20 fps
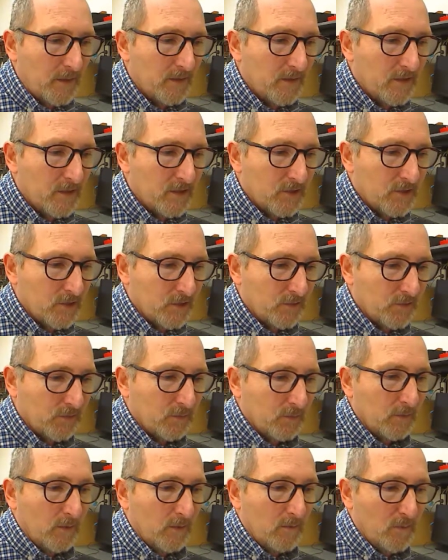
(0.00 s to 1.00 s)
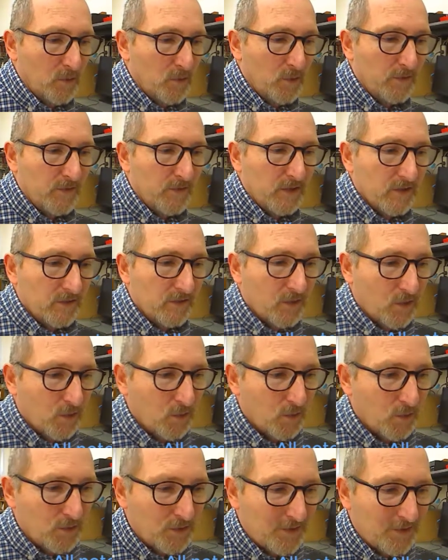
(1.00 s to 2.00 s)
This is from a movie, of
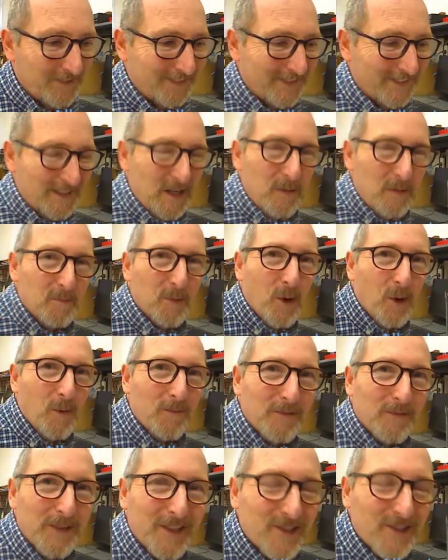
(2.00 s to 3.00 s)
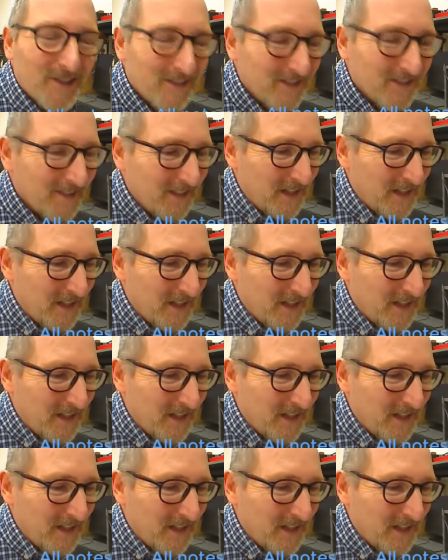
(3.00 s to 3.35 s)
course, Pulp Fiction.